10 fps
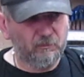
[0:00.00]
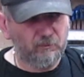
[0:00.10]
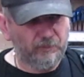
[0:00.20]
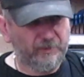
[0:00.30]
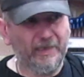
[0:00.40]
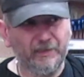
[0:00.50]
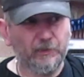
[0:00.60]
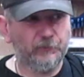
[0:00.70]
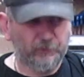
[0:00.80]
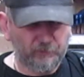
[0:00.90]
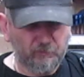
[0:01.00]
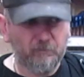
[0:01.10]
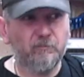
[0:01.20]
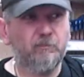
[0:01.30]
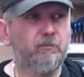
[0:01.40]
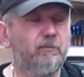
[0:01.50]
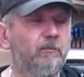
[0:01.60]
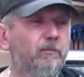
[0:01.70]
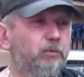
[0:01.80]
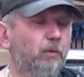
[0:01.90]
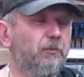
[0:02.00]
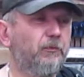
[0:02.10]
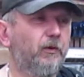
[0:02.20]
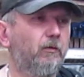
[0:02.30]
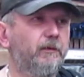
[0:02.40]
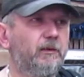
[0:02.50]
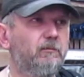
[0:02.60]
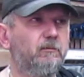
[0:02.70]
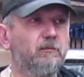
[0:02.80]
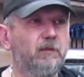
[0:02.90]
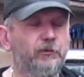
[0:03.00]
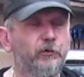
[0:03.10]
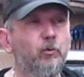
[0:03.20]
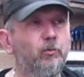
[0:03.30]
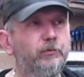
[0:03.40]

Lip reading: mechanics and problem solving at all.